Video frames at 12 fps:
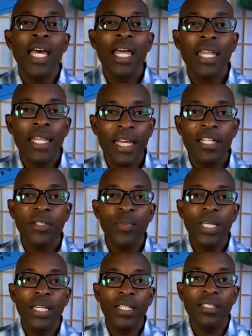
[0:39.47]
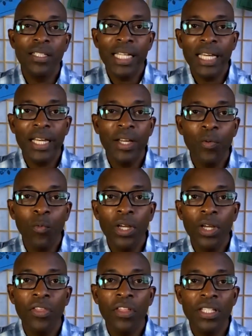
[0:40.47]
Let us begin today
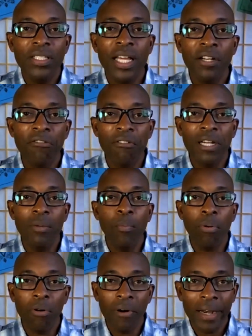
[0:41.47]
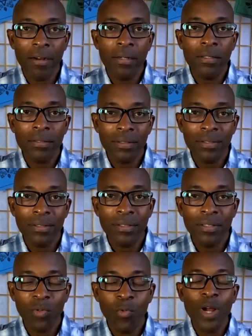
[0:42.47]
with a centering prayer.
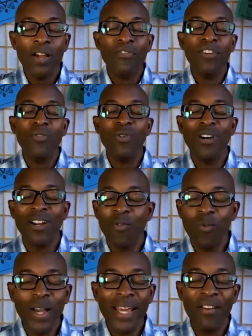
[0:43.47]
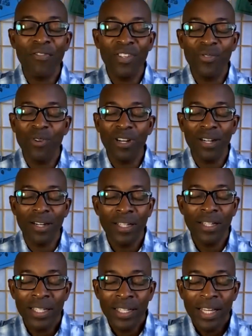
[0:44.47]
So wherever you are, whenever you are,
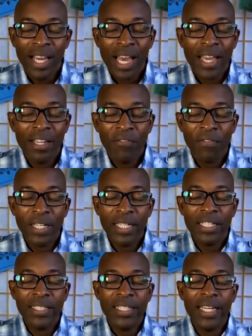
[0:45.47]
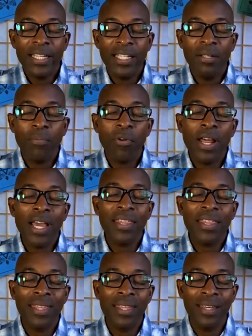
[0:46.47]
I invite you to take a deep
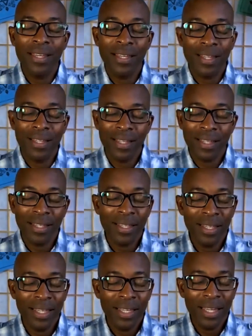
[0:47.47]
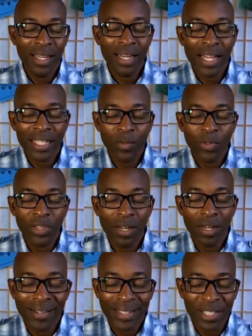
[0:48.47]
breath and connect with the
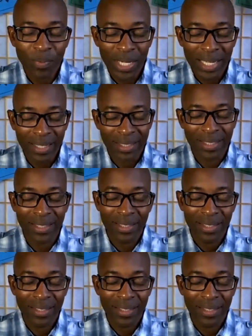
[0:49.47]
heart space.